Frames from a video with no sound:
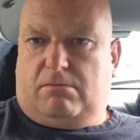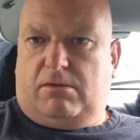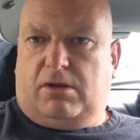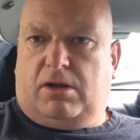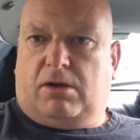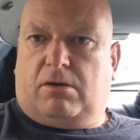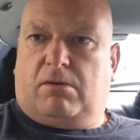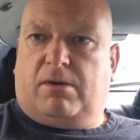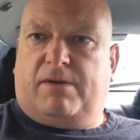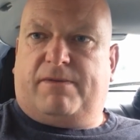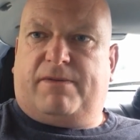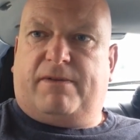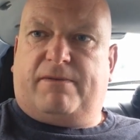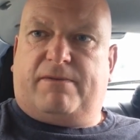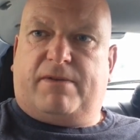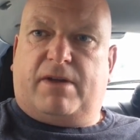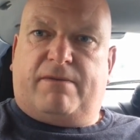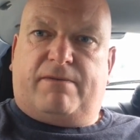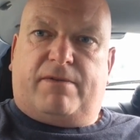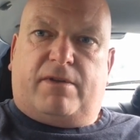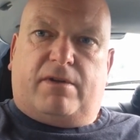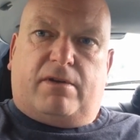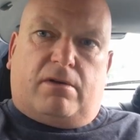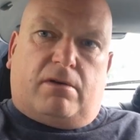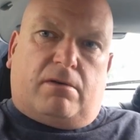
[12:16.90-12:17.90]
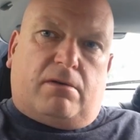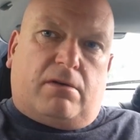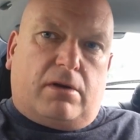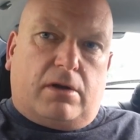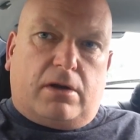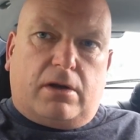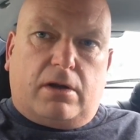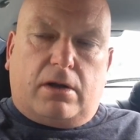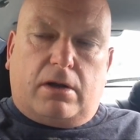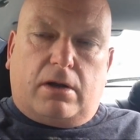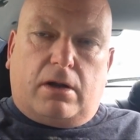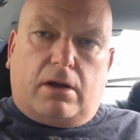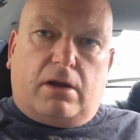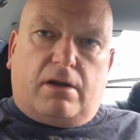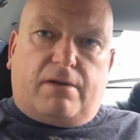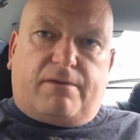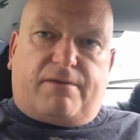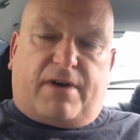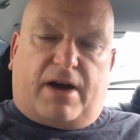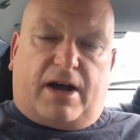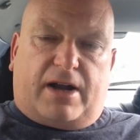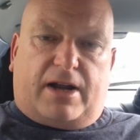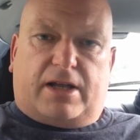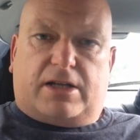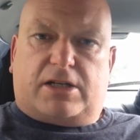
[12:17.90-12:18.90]
you know, if, if they're
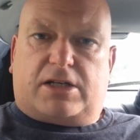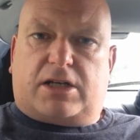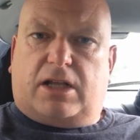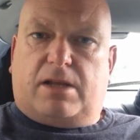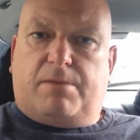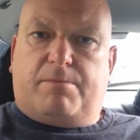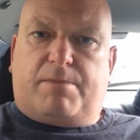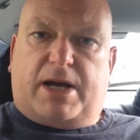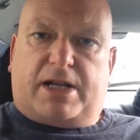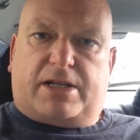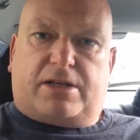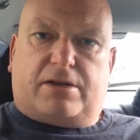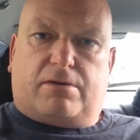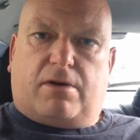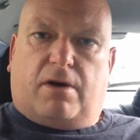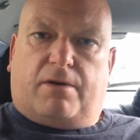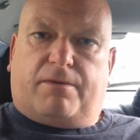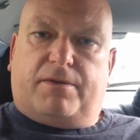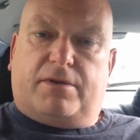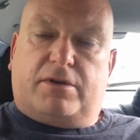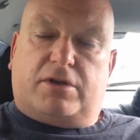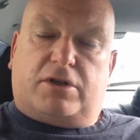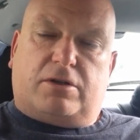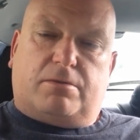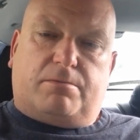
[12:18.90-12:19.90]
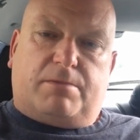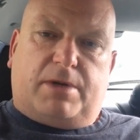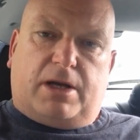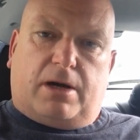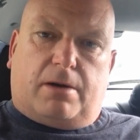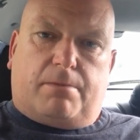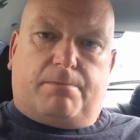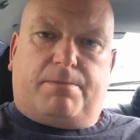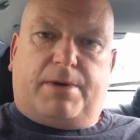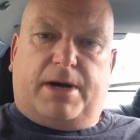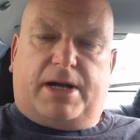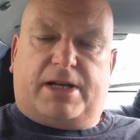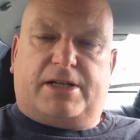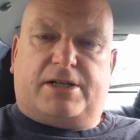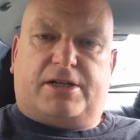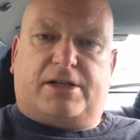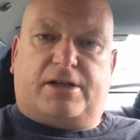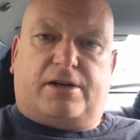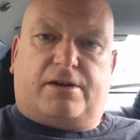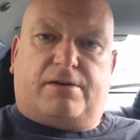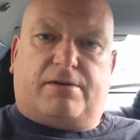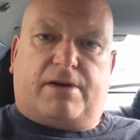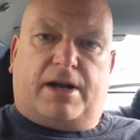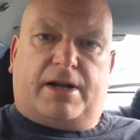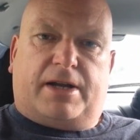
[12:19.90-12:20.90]
financially better off than somebody on
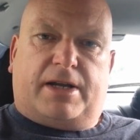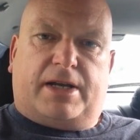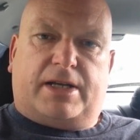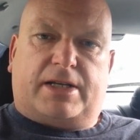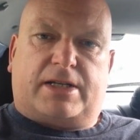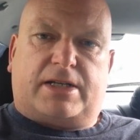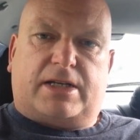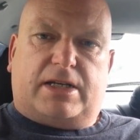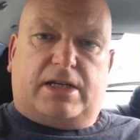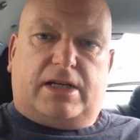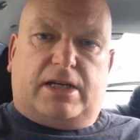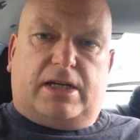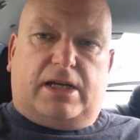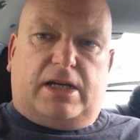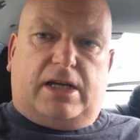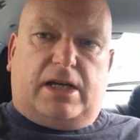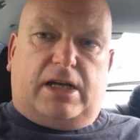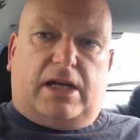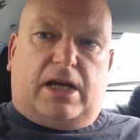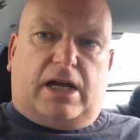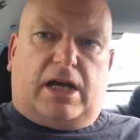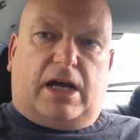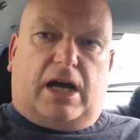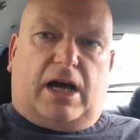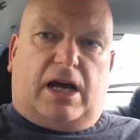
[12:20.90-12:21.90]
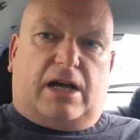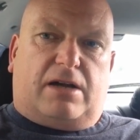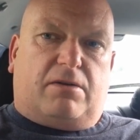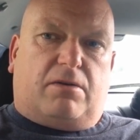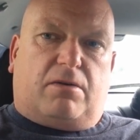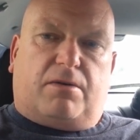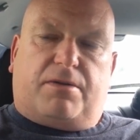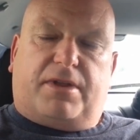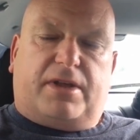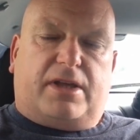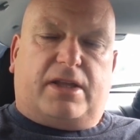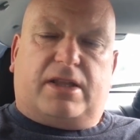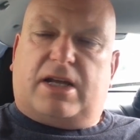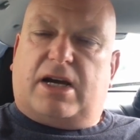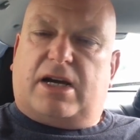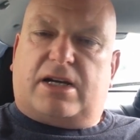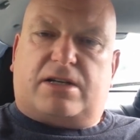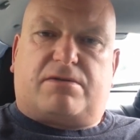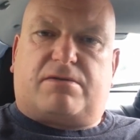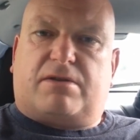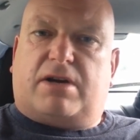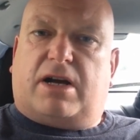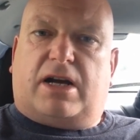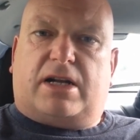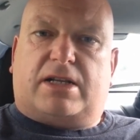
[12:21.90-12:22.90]
pension credit, I, don't think
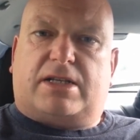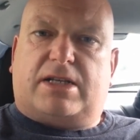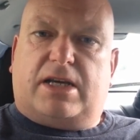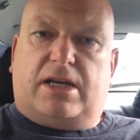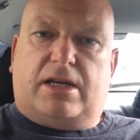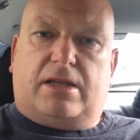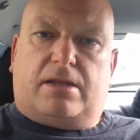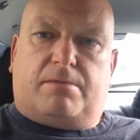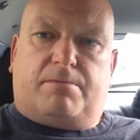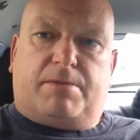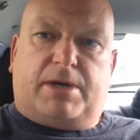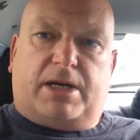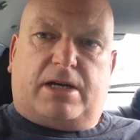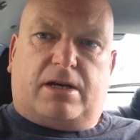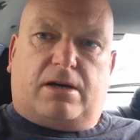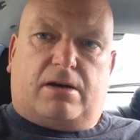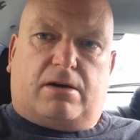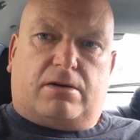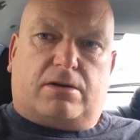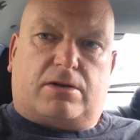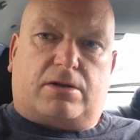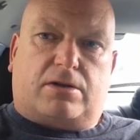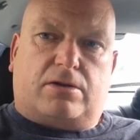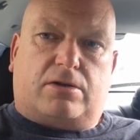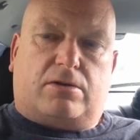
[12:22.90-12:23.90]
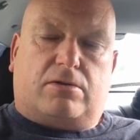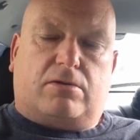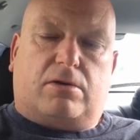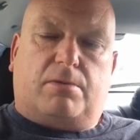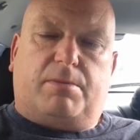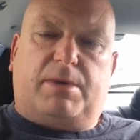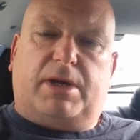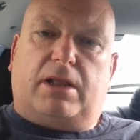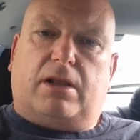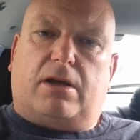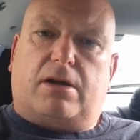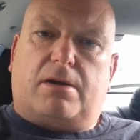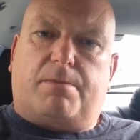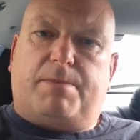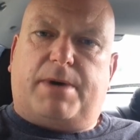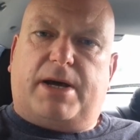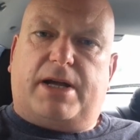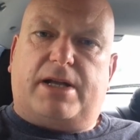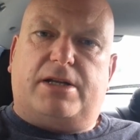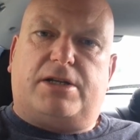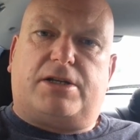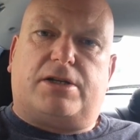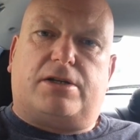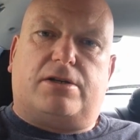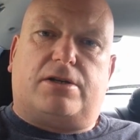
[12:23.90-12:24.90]
that's right either because there's going to be a lot of
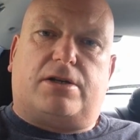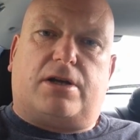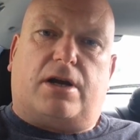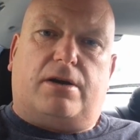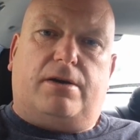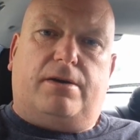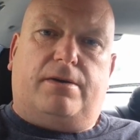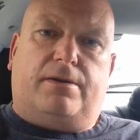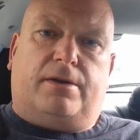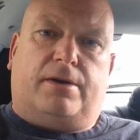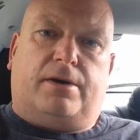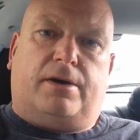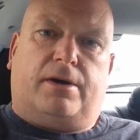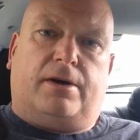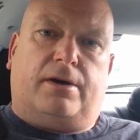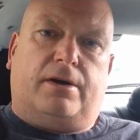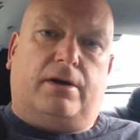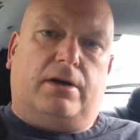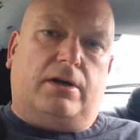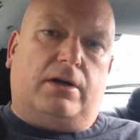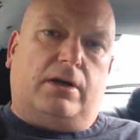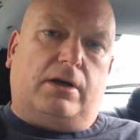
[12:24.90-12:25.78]
pensioners out there